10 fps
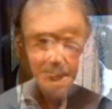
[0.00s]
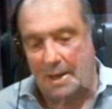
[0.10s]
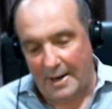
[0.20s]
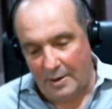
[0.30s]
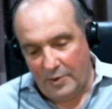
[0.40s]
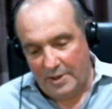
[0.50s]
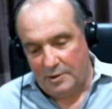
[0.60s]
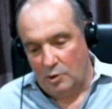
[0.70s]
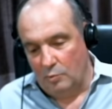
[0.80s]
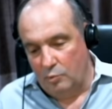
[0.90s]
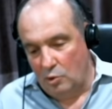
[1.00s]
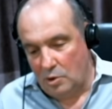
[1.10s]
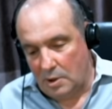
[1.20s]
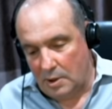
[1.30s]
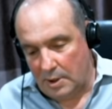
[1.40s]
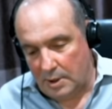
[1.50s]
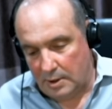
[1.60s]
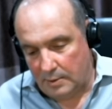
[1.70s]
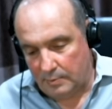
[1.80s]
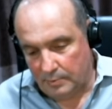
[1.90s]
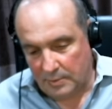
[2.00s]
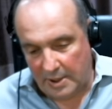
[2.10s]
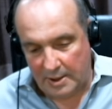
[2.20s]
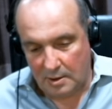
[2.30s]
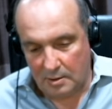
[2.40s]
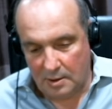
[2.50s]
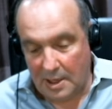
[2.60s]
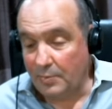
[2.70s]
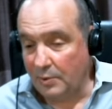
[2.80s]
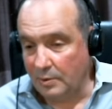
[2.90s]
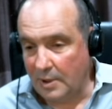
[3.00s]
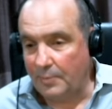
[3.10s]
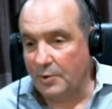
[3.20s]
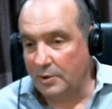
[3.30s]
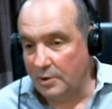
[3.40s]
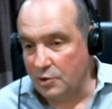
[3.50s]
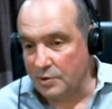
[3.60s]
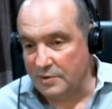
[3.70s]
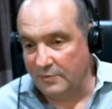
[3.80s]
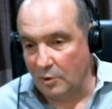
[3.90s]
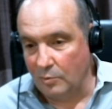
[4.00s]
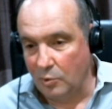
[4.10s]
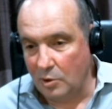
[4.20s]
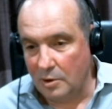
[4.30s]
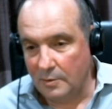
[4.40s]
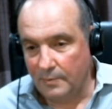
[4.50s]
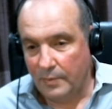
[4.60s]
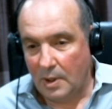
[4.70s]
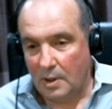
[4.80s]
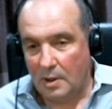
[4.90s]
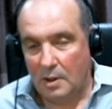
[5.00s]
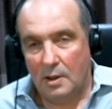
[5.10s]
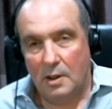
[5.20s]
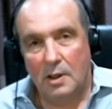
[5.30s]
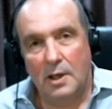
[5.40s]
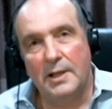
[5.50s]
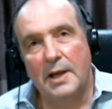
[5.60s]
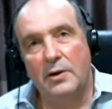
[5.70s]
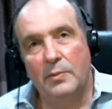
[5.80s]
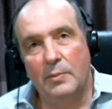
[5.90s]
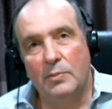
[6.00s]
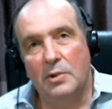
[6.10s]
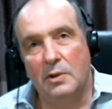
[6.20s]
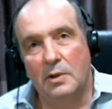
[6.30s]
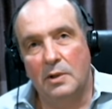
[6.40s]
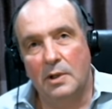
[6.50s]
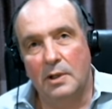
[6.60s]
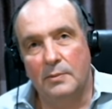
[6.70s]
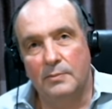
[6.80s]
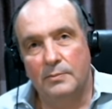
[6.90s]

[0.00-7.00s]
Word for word: I read your book, like couple editions of your book, and I remember